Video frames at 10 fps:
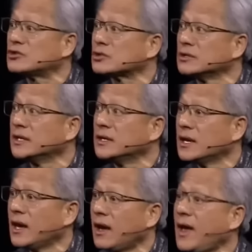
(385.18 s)

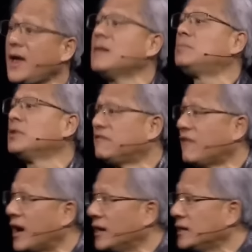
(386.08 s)
essentially
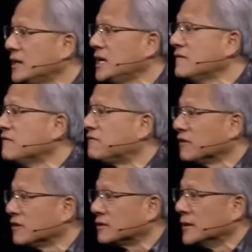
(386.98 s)
amplify even
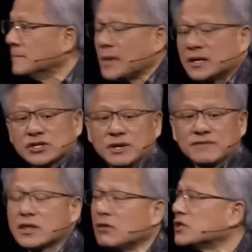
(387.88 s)
further.
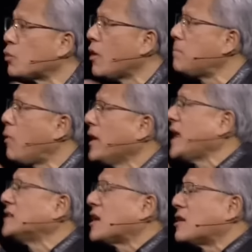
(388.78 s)
So even though it's
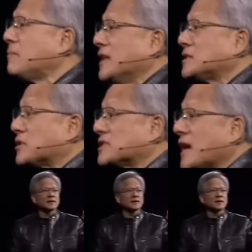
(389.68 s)
1.8 terabytes